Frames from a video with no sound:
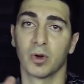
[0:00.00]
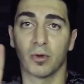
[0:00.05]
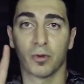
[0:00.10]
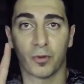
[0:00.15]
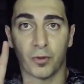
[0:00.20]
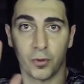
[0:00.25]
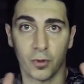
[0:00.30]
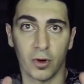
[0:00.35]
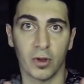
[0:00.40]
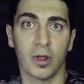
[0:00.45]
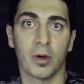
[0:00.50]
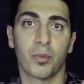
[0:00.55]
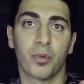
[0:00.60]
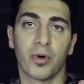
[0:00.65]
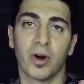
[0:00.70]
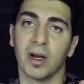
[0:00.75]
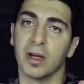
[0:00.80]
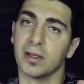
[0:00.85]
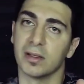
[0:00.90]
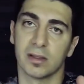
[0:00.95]
for the
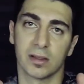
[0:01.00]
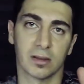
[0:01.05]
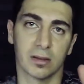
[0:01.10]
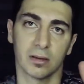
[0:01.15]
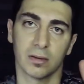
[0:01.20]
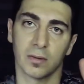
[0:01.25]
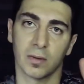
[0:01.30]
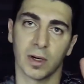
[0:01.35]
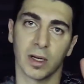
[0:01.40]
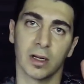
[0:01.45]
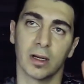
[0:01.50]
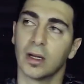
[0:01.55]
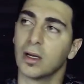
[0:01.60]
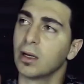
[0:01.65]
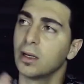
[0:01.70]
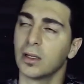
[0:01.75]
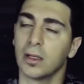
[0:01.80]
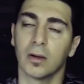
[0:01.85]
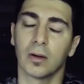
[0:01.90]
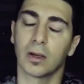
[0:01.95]
price, right?
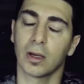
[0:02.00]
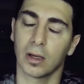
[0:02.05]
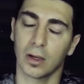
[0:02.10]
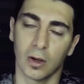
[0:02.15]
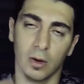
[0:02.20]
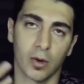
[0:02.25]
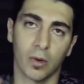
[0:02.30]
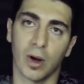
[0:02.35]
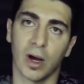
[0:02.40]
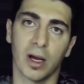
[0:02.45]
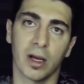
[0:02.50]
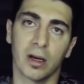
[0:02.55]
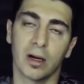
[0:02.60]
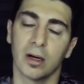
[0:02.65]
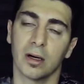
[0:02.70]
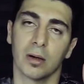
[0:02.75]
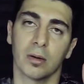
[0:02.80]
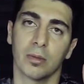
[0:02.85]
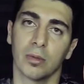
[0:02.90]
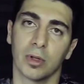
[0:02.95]
You can go higher,